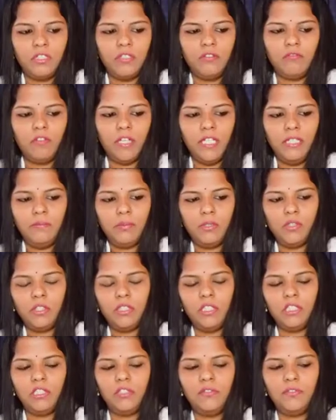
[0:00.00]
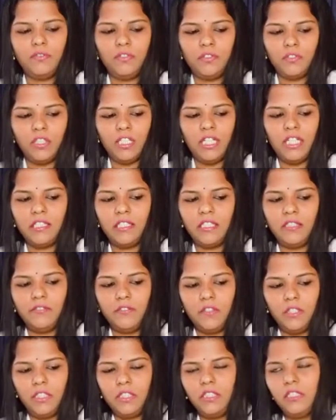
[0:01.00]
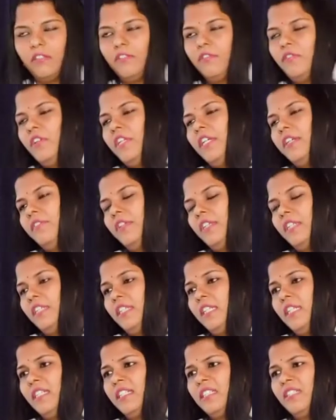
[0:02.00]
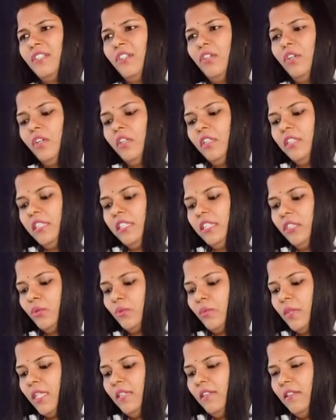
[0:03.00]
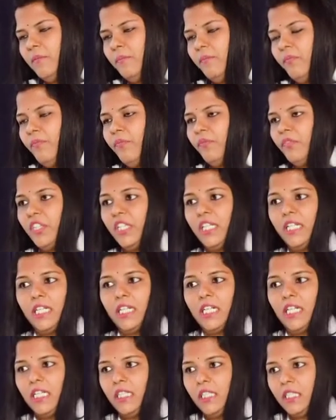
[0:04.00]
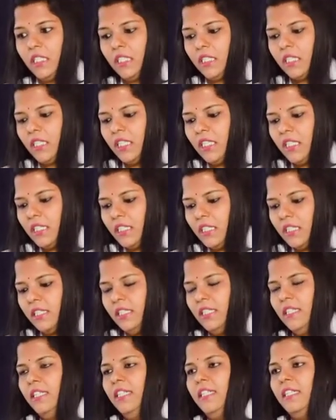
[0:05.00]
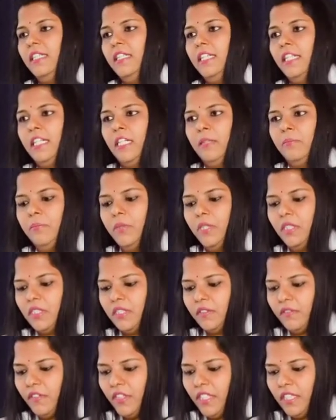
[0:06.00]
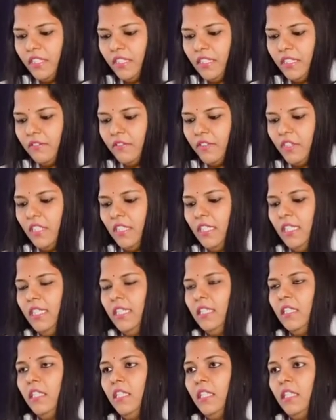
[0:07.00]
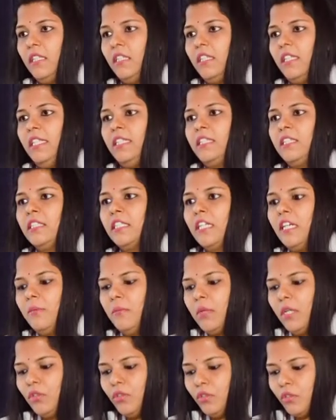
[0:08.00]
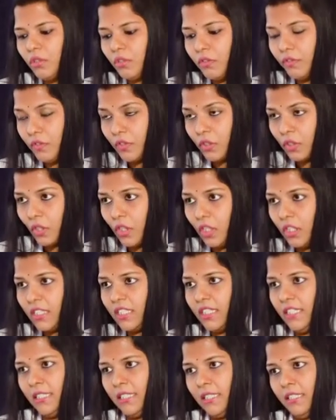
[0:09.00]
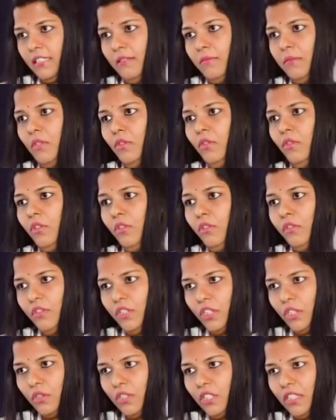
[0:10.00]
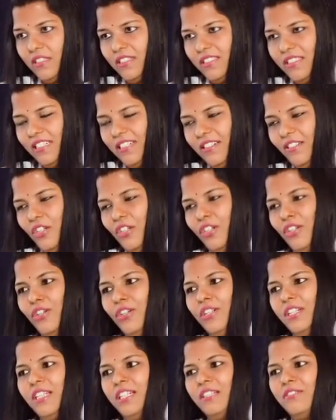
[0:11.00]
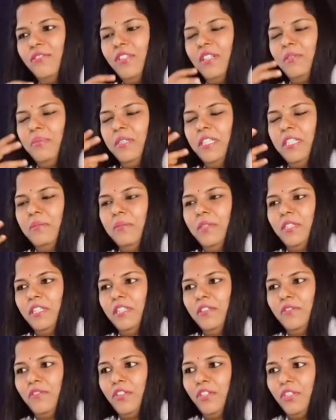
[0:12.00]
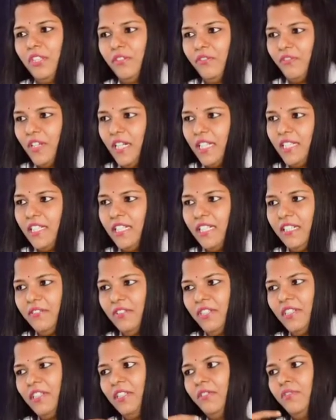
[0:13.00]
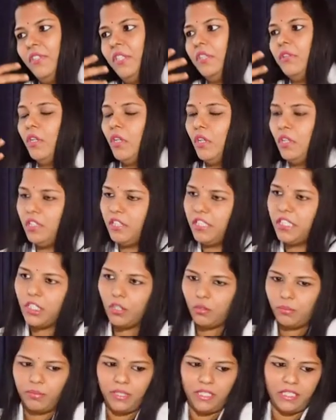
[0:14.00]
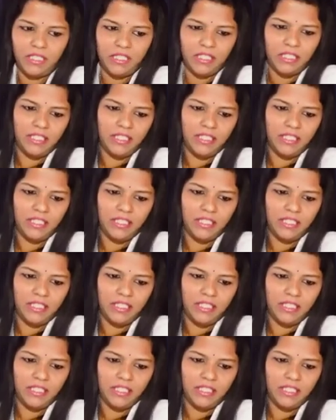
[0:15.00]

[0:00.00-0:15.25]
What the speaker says: Why processed food? Artificial flavored drinks. All this, one, they are adulterated, there are preservatives, there are extra amounts of salt, extra amount of sugar, that all that will be a burden for your fatty liver if you are already obese.